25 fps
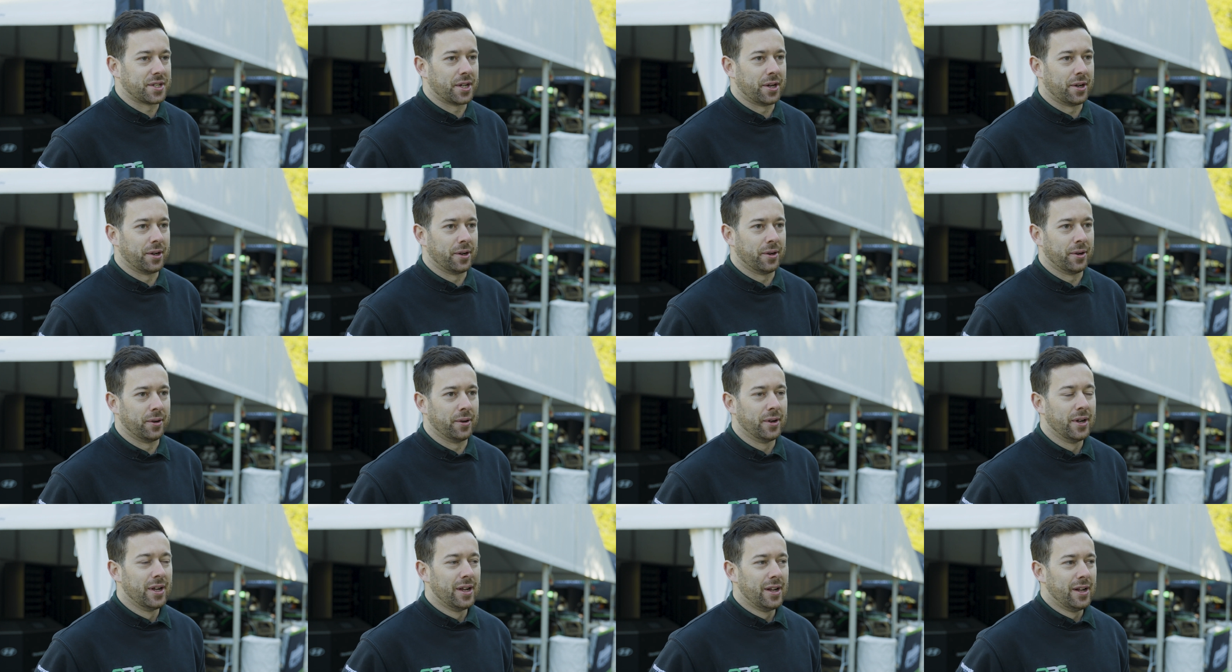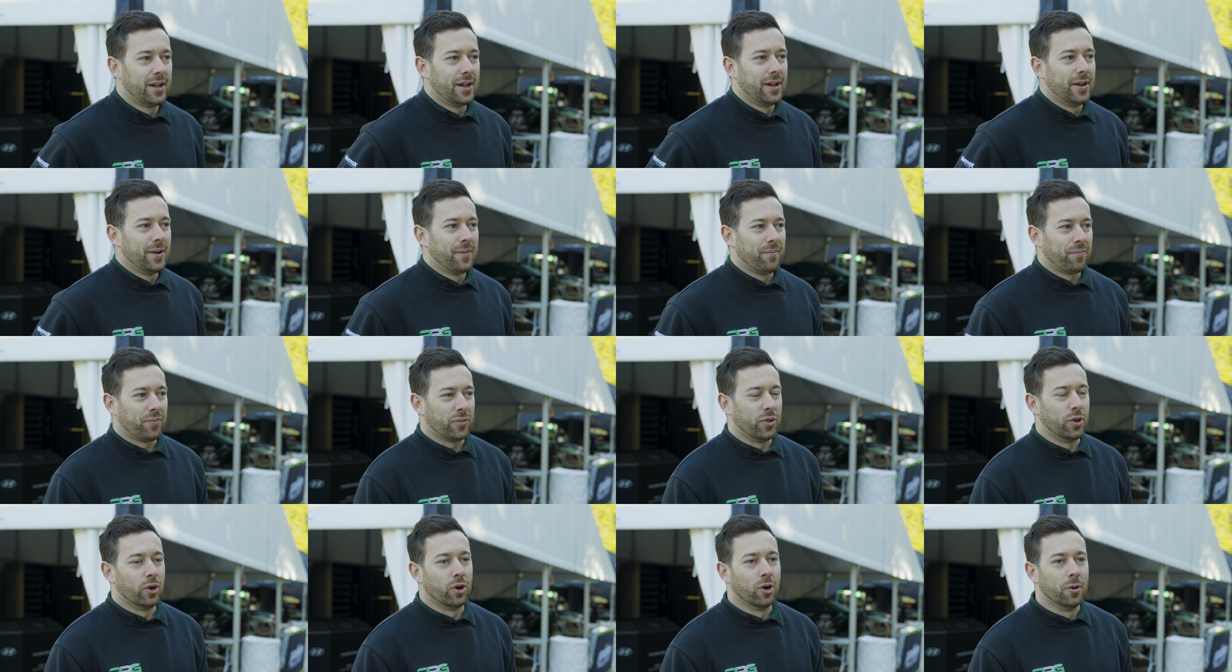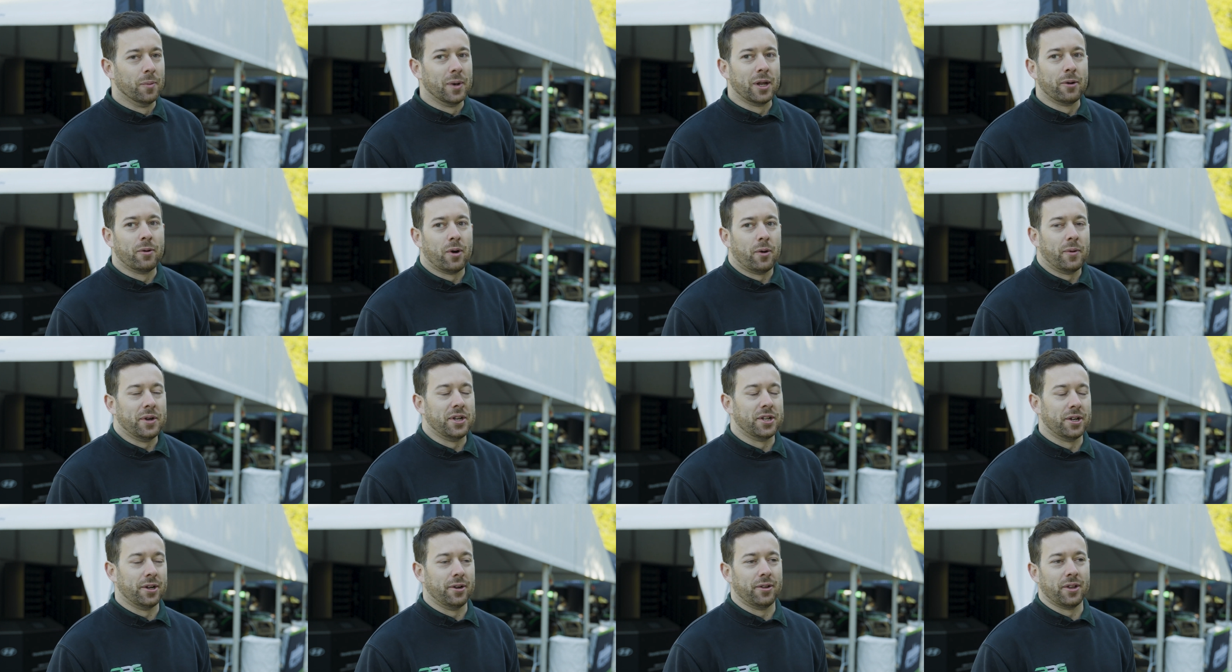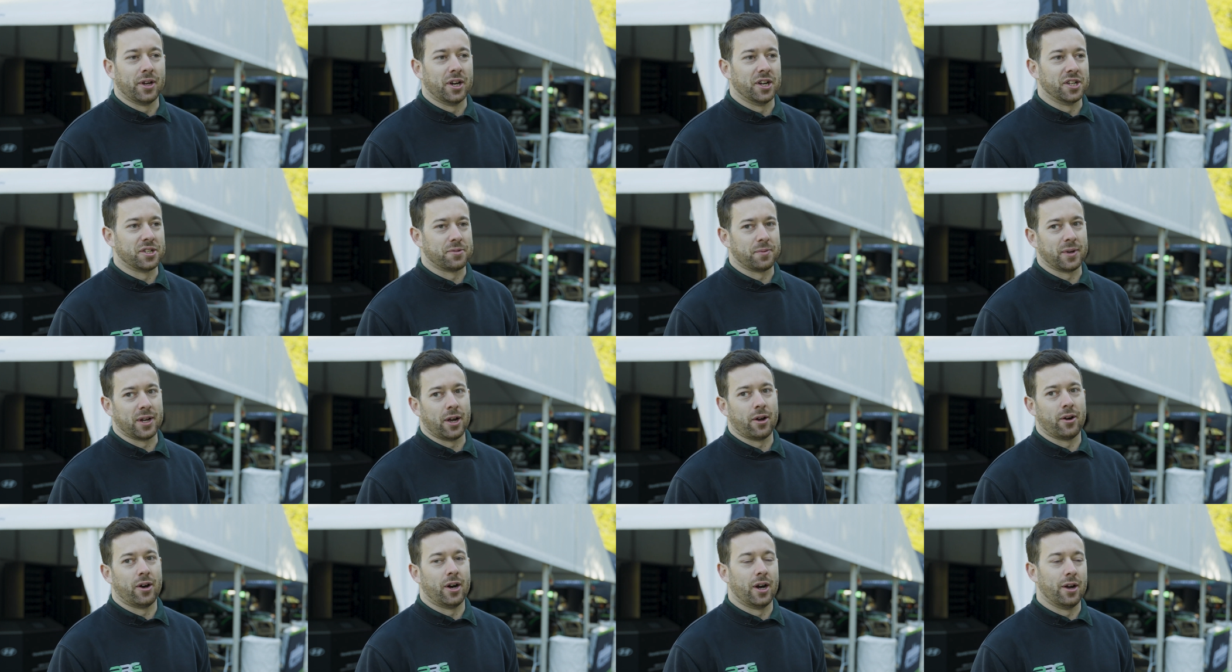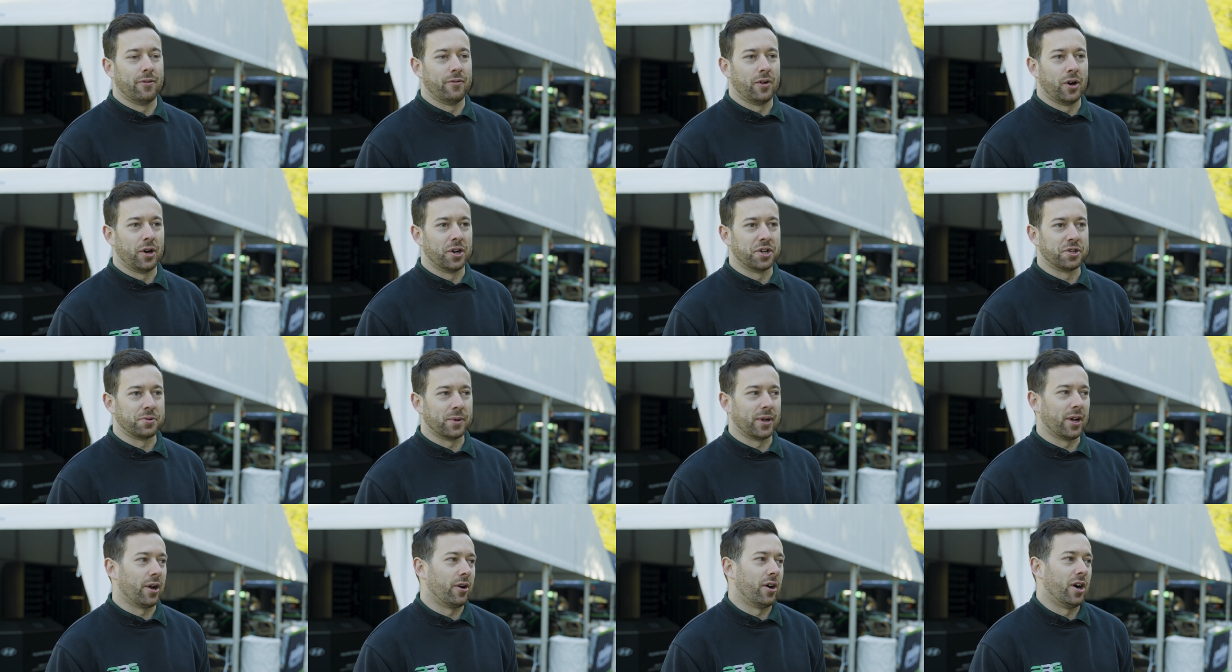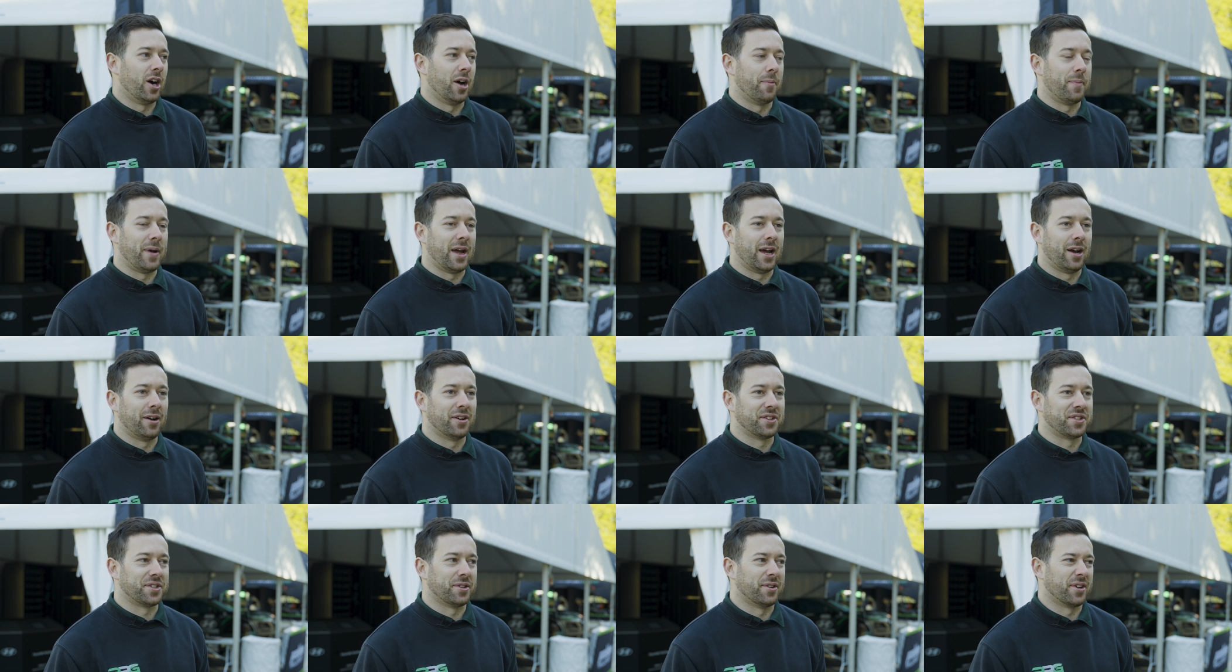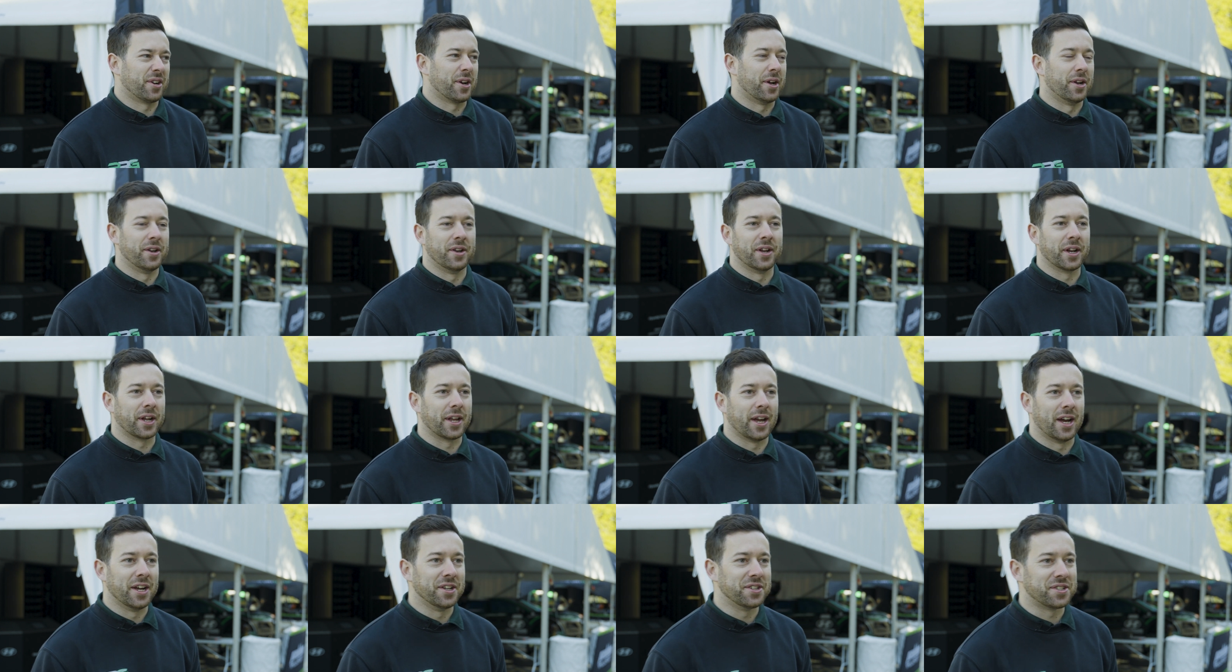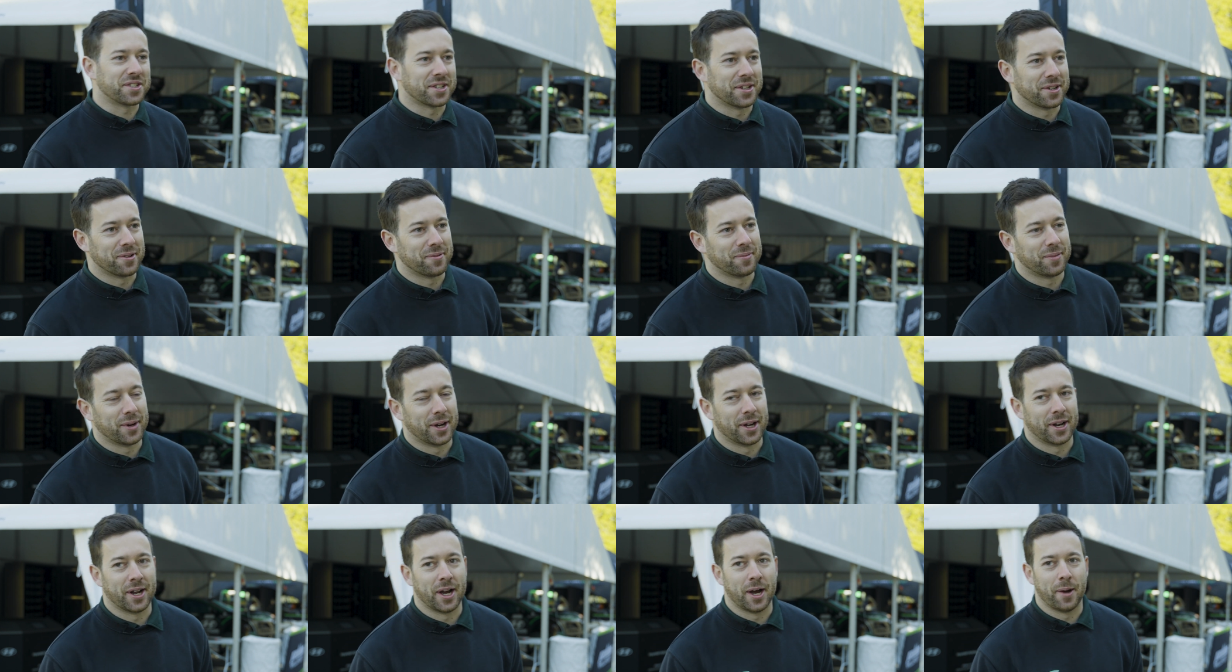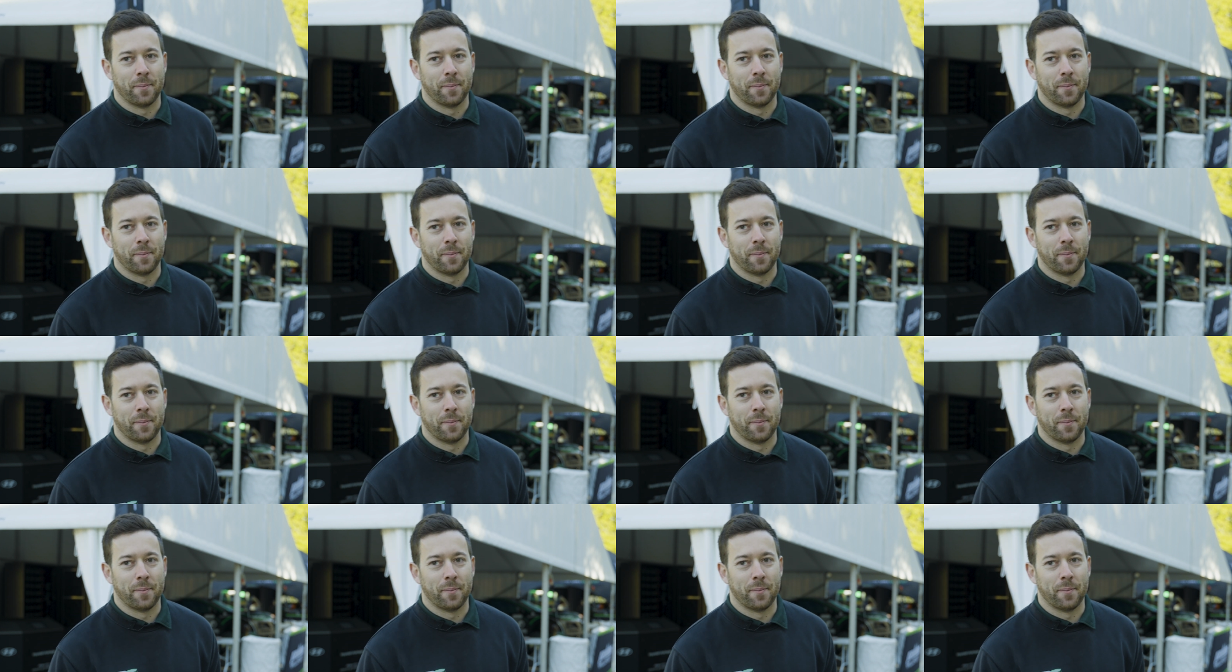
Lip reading: So normally what we do though is we go high voltage, we go high power, so it kind of negates it. But